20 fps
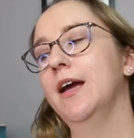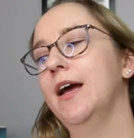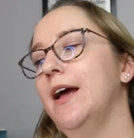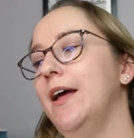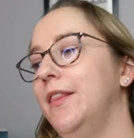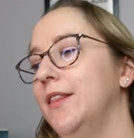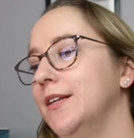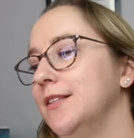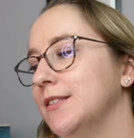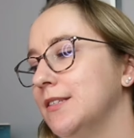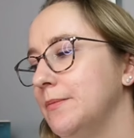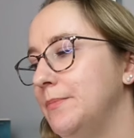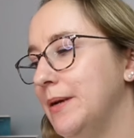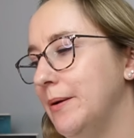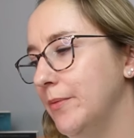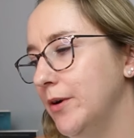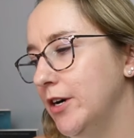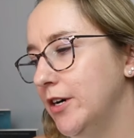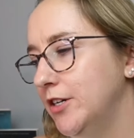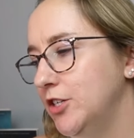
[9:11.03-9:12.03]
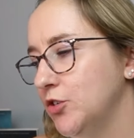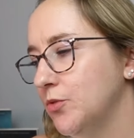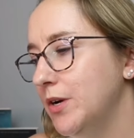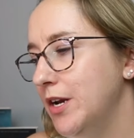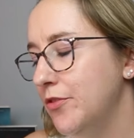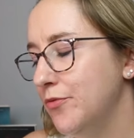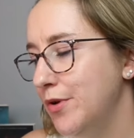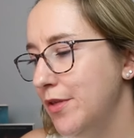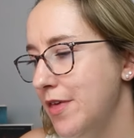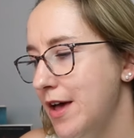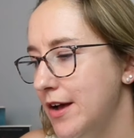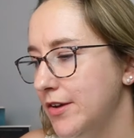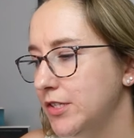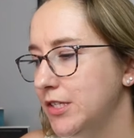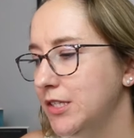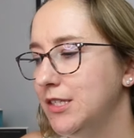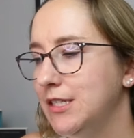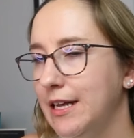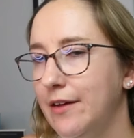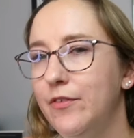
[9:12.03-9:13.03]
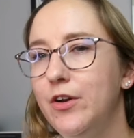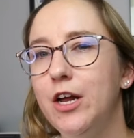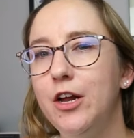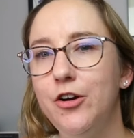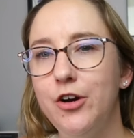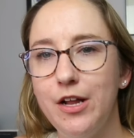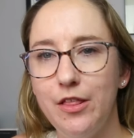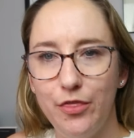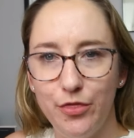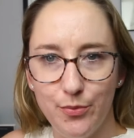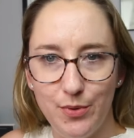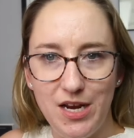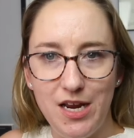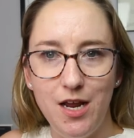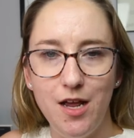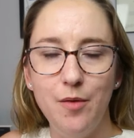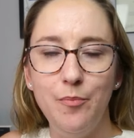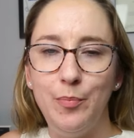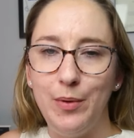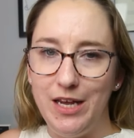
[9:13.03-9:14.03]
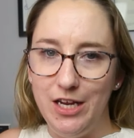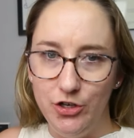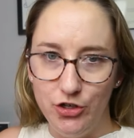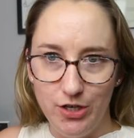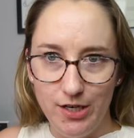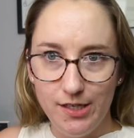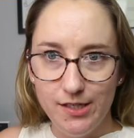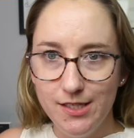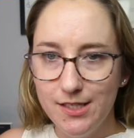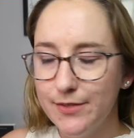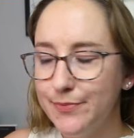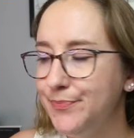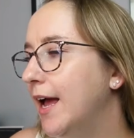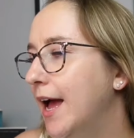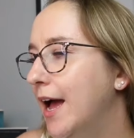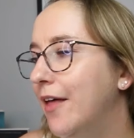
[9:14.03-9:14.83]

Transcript: And then September, 23,703 page reads.